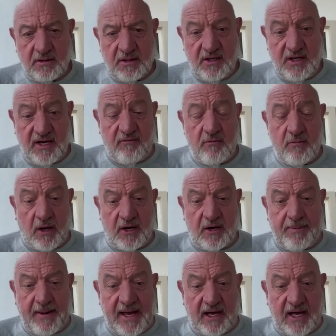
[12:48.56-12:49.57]
Never mind
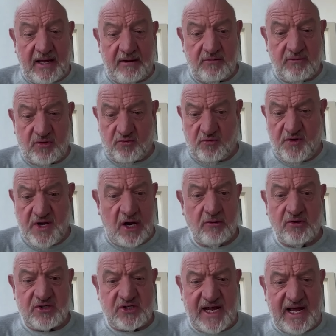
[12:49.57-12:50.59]
about
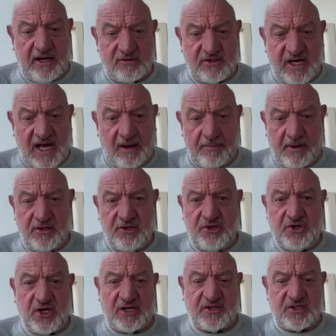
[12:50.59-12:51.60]
no sails up,
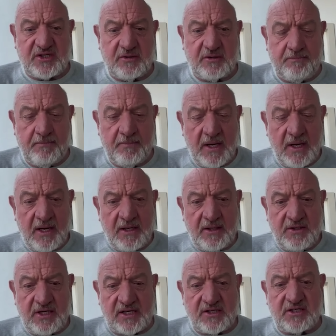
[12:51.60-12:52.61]
and just
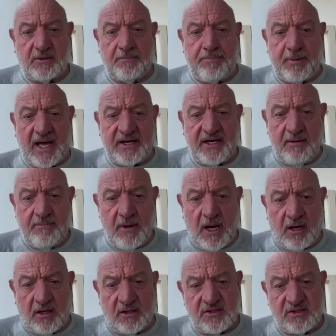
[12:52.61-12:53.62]
the bloody
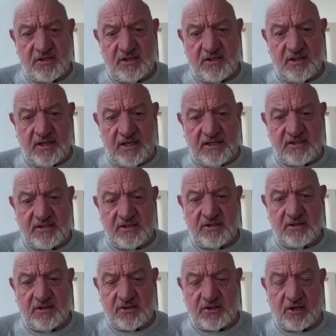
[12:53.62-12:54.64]
mast.
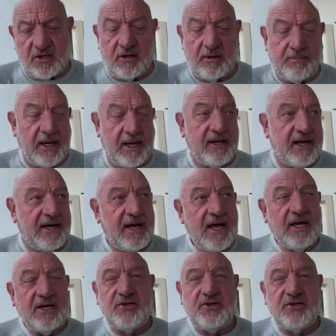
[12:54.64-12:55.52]
Sorry about that.